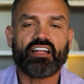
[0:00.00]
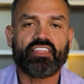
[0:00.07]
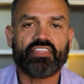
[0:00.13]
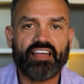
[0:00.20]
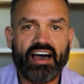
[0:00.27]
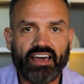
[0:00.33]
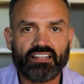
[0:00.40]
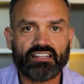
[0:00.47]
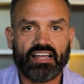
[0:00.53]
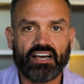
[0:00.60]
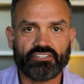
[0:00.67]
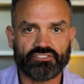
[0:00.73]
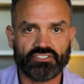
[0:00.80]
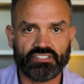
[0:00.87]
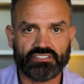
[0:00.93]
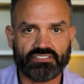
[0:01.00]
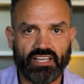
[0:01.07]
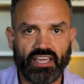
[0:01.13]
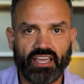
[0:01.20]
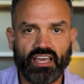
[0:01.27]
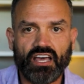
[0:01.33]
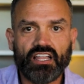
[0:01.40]
That allows you to
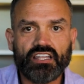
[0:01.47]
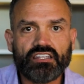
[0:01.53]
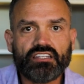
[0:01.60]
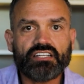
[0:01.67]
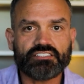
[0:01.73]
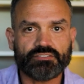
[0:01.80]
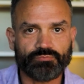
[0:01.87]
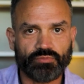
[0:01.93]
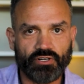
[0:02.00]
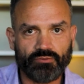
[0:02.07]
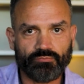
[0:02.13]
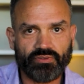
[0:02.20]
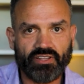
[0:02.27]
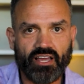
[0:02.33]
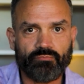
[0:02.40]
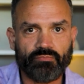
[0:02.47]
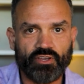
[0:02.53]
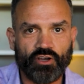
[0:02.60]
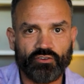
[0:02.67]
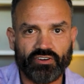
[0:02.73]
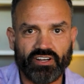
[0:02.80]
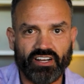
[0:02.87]
say, let's put plan B
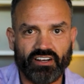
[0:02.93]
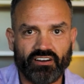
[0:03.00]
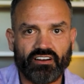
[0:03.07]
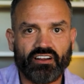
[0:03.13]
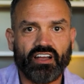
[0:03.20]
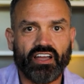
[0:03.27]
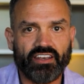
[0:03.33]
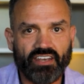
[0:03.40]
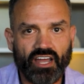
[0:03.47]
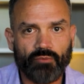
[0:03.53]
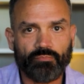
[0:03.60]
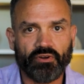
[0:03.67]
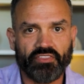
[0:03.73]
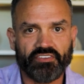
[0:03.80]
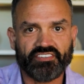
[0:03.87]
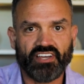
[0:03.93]
over here and not put the